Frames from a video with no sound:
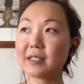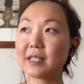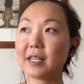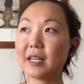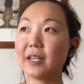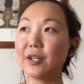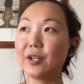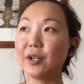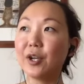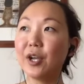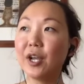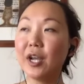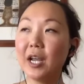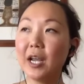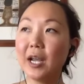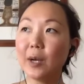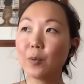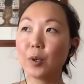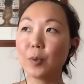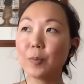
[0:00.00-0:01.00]
And
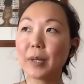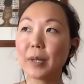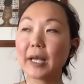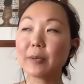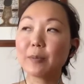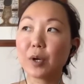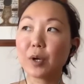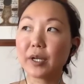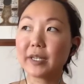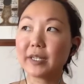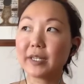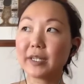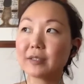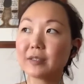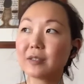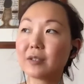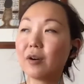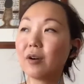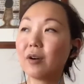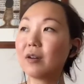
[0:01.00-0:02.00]
we were playing Body and
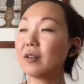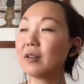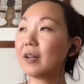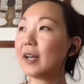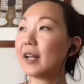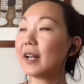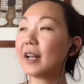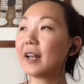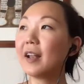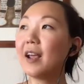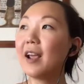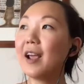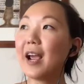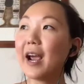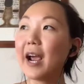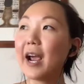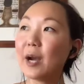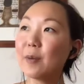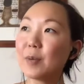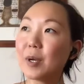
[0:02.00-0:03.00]
Soul, and
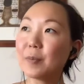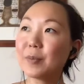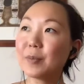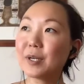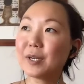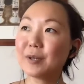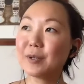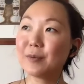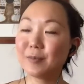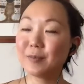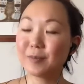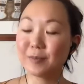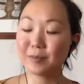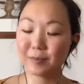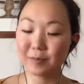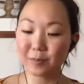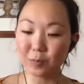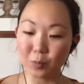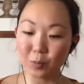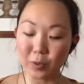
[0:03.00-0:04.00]
I remember
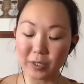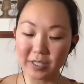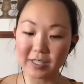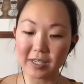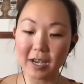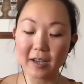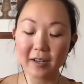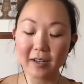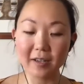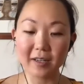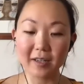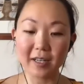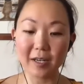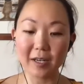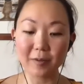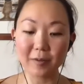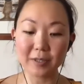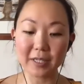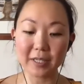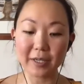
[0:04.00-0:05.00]
we started, and I
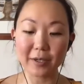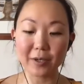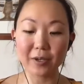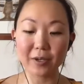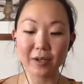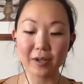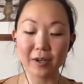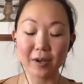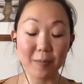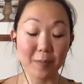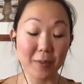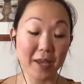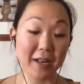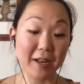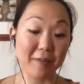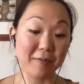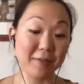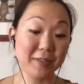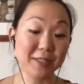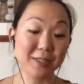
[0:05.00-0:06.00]
was like, man,
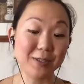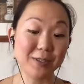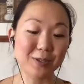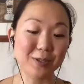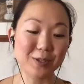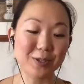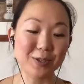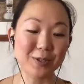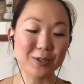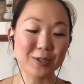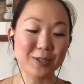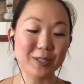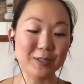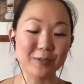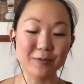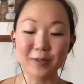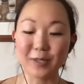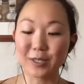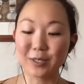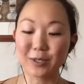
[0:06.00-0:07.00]
I've listened to his
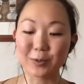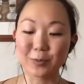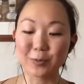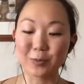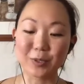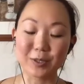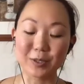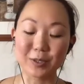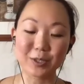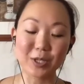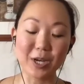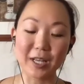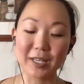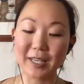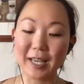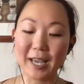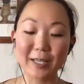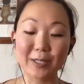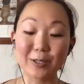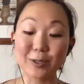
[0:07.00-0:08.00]
version with Charlie
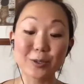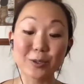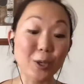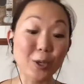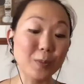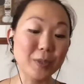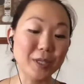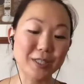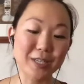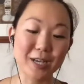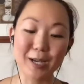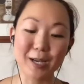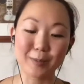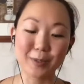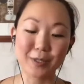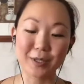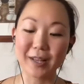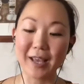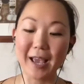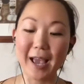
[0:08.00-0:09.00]
Hayden so many times
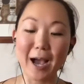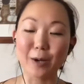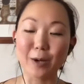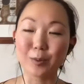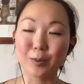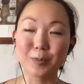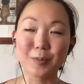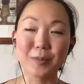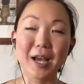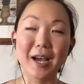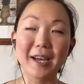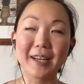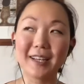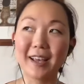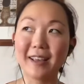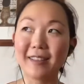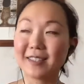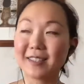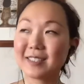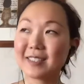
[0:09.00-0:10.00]
on the album Night and
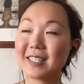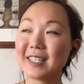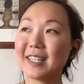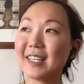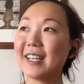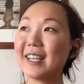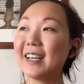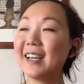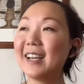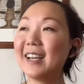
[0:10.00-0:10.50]
the City,